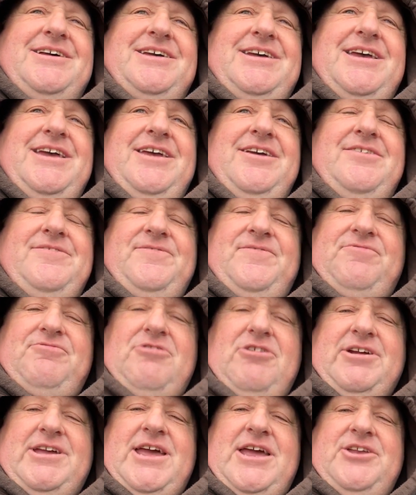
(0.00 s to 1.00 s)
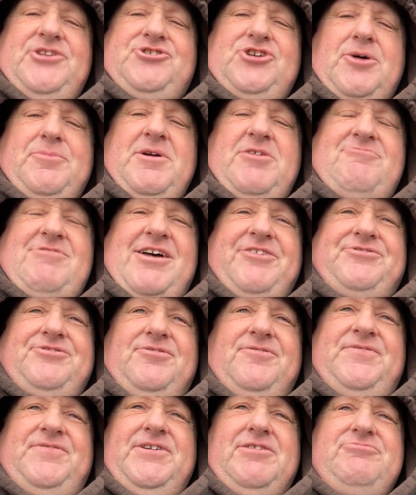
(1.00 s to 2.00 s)
Ian Froggett, Tommy
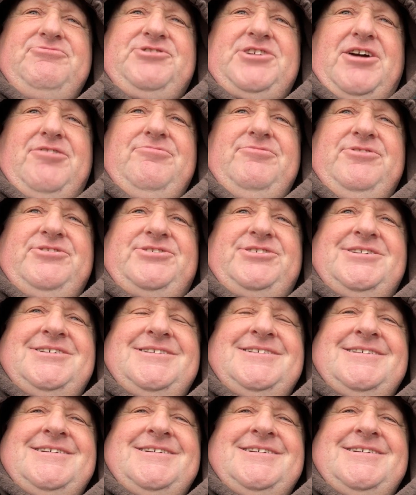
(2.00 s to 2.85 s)
Razzle, Phil Jones.